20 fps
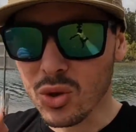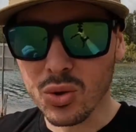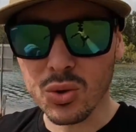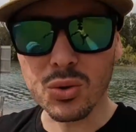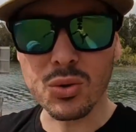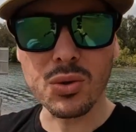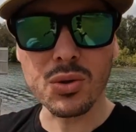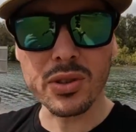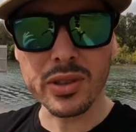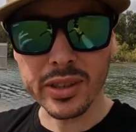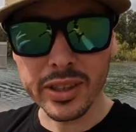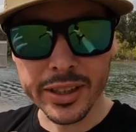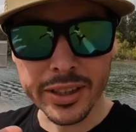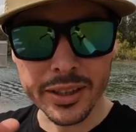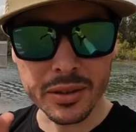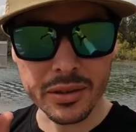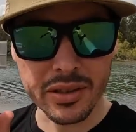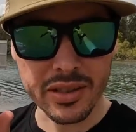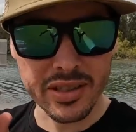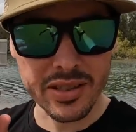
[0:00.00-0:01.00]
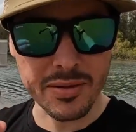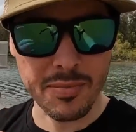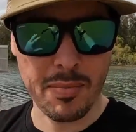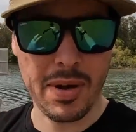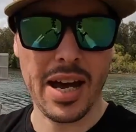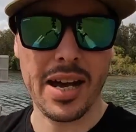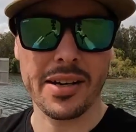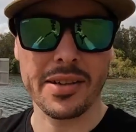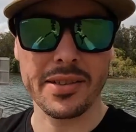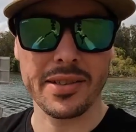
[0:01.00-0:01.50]
good little
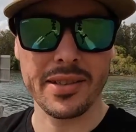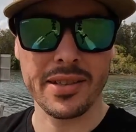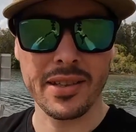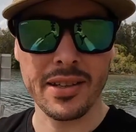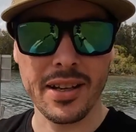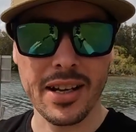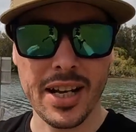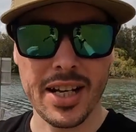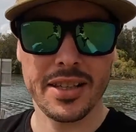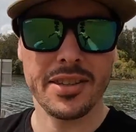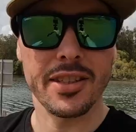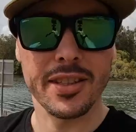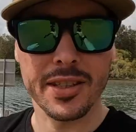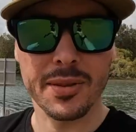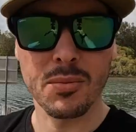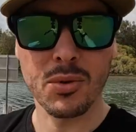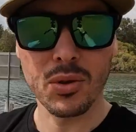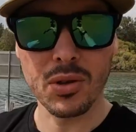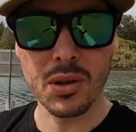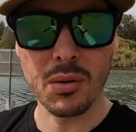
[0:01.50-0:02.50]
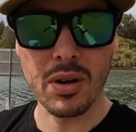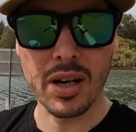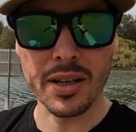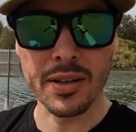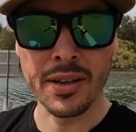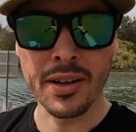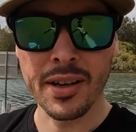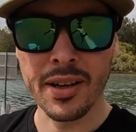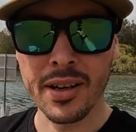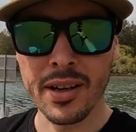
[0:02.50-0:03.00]
smacks at the smaller
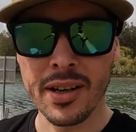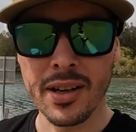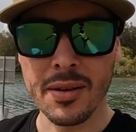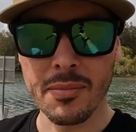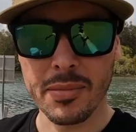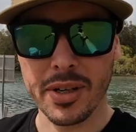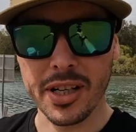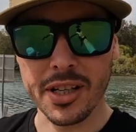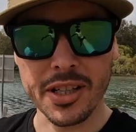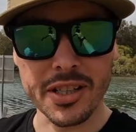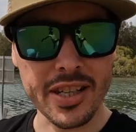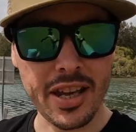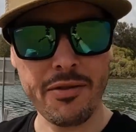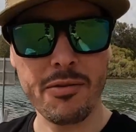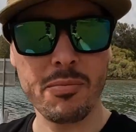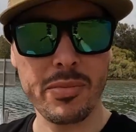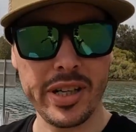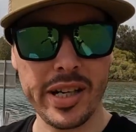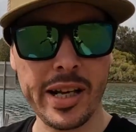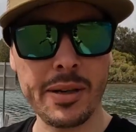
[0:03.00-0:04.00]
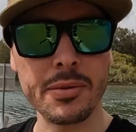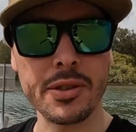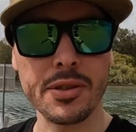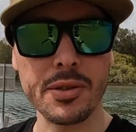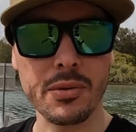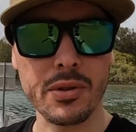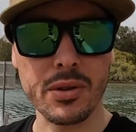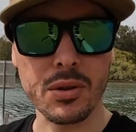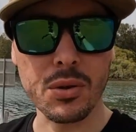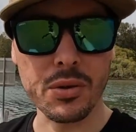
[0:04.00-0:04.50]
one, but I just haven't been able to
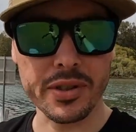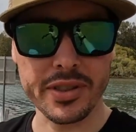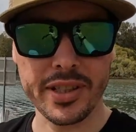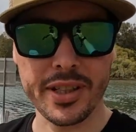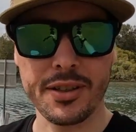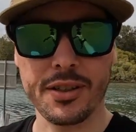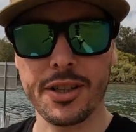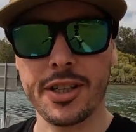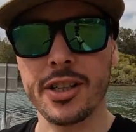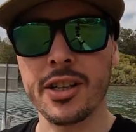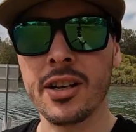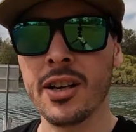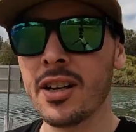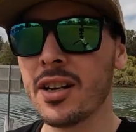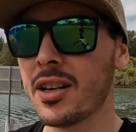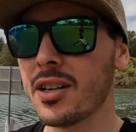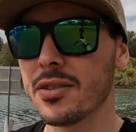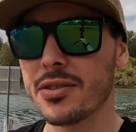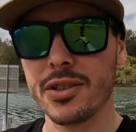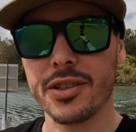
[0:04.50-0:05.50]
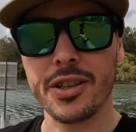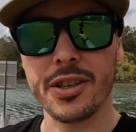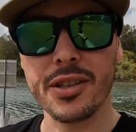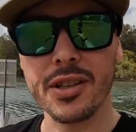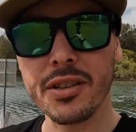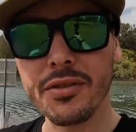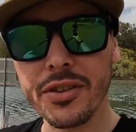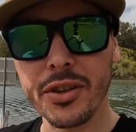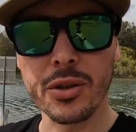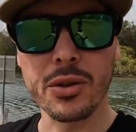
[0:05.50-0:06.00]
do a hook set on it. So I don't
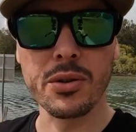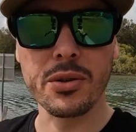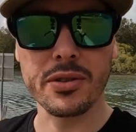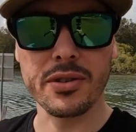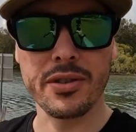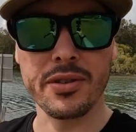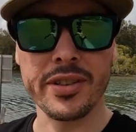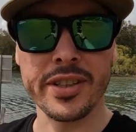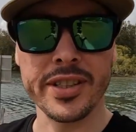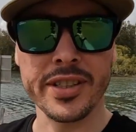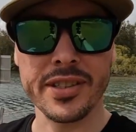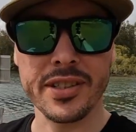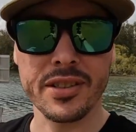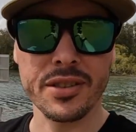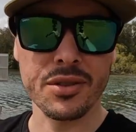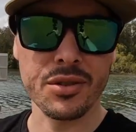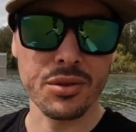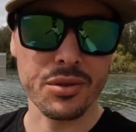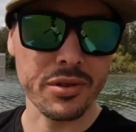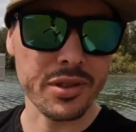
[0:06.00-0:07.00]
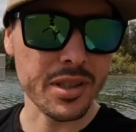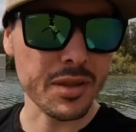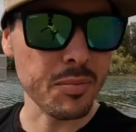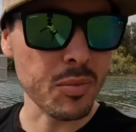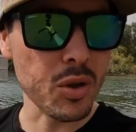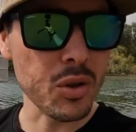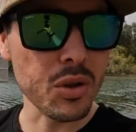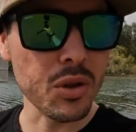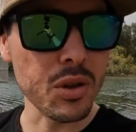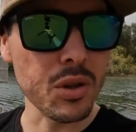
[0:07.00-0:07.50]
know if the hooks on this are too
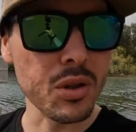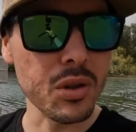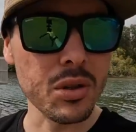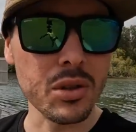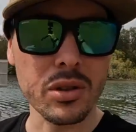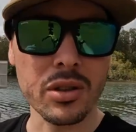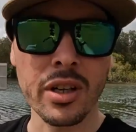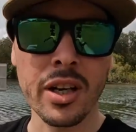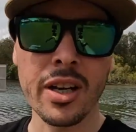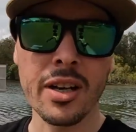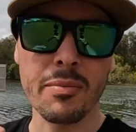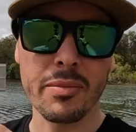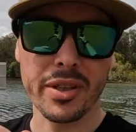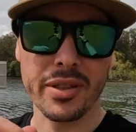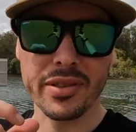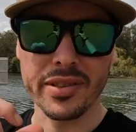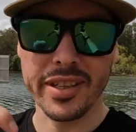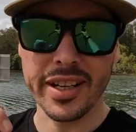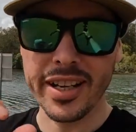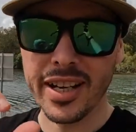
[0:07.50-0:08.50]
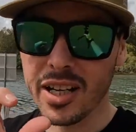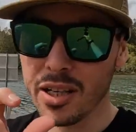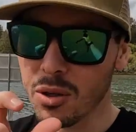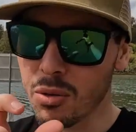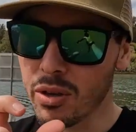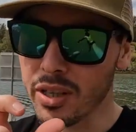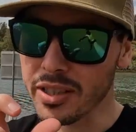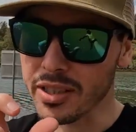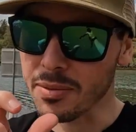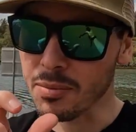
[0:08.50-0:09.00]
small, because they are
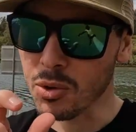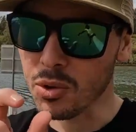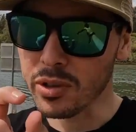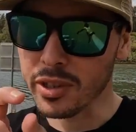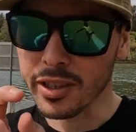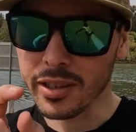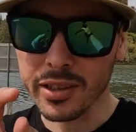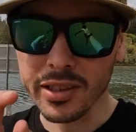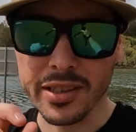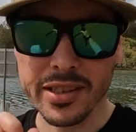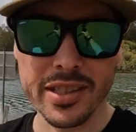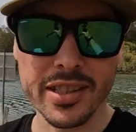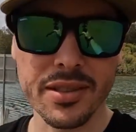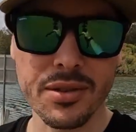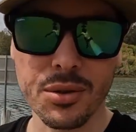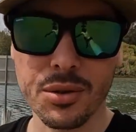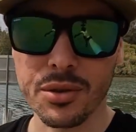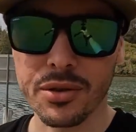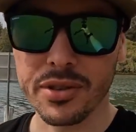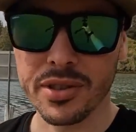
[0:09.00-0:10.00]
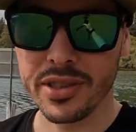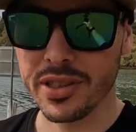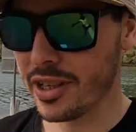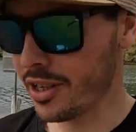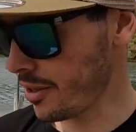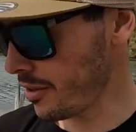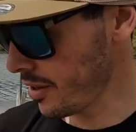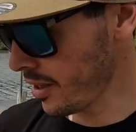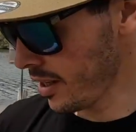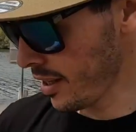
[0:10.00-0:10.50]
quite small little assist hooks.
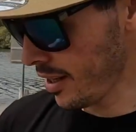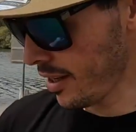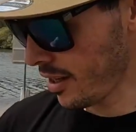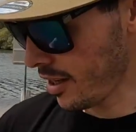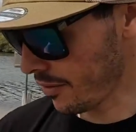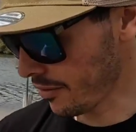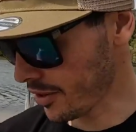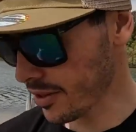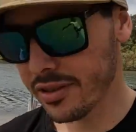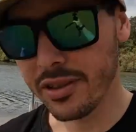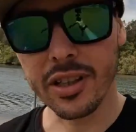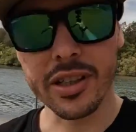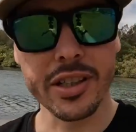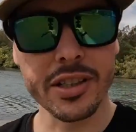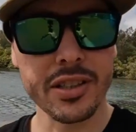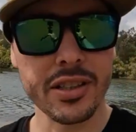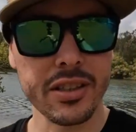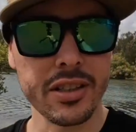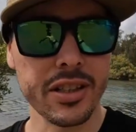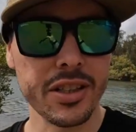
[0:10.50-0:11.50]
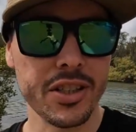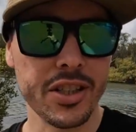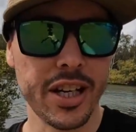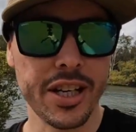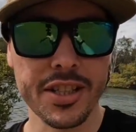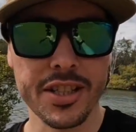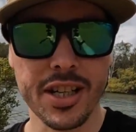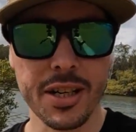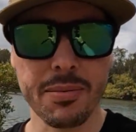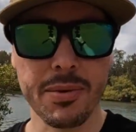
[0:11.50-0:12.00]
So I've decided to
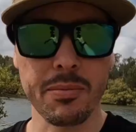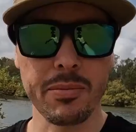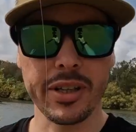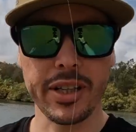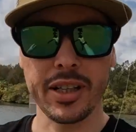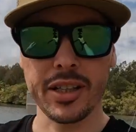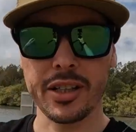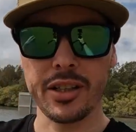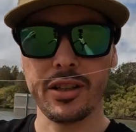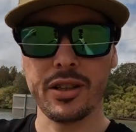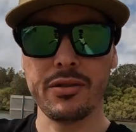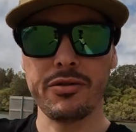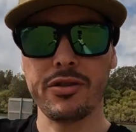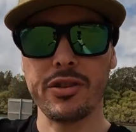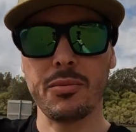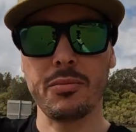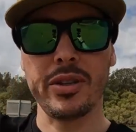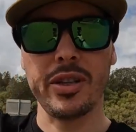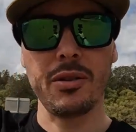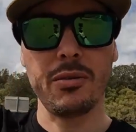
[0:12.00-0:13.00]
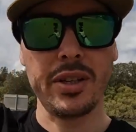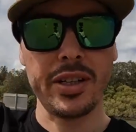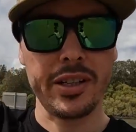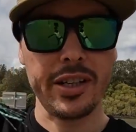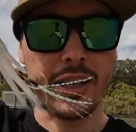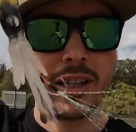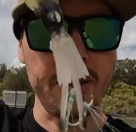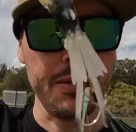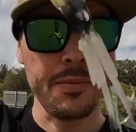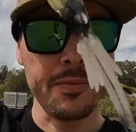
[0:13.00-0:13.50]
change up, and we're going to go for the bigger one
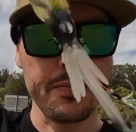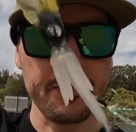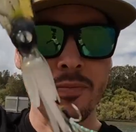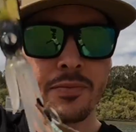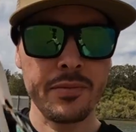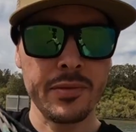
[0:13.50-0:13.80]
now.